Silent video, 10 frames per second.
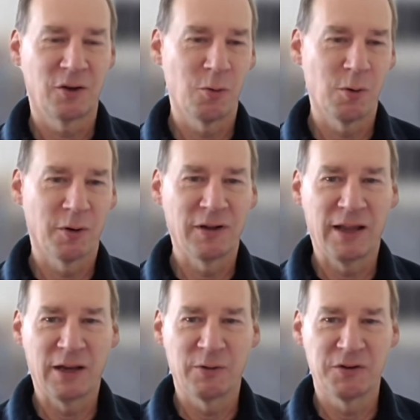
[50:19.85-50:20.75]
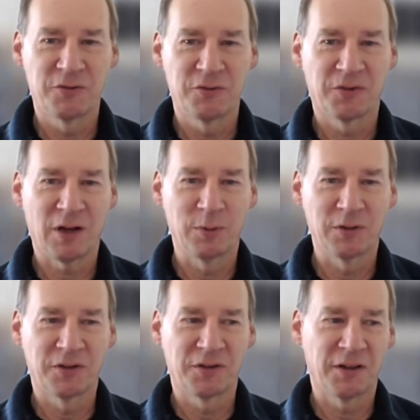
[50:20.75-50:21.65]
query language was
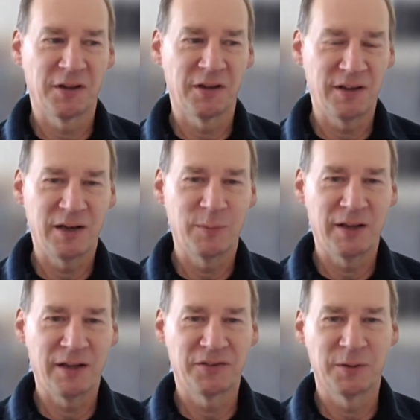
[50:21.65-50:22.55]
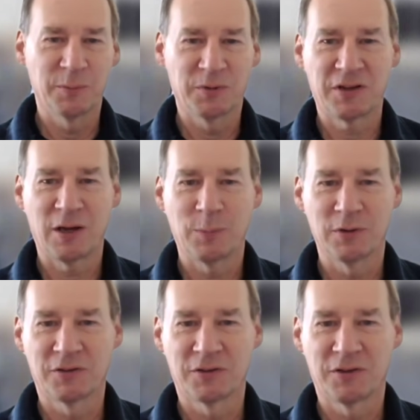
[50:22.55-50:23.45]
coupled to the database, and it was
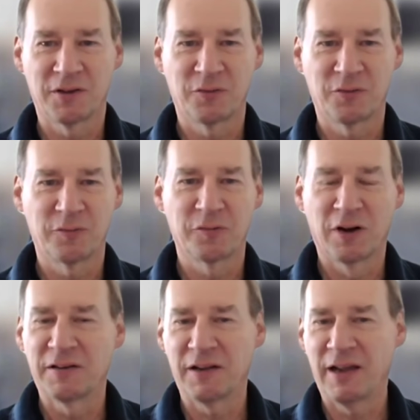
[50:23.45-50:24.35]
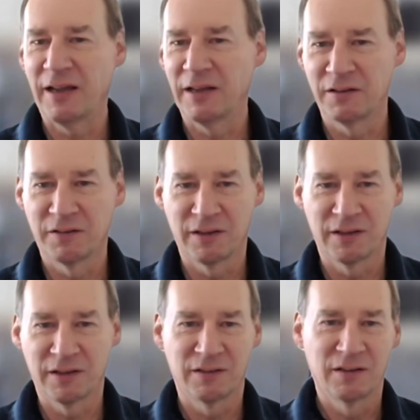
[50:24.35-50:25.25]
coupled to this front end
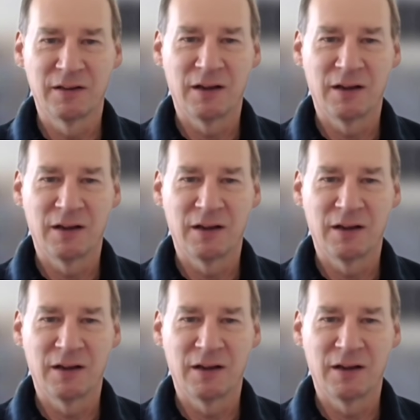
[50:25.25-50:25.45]
that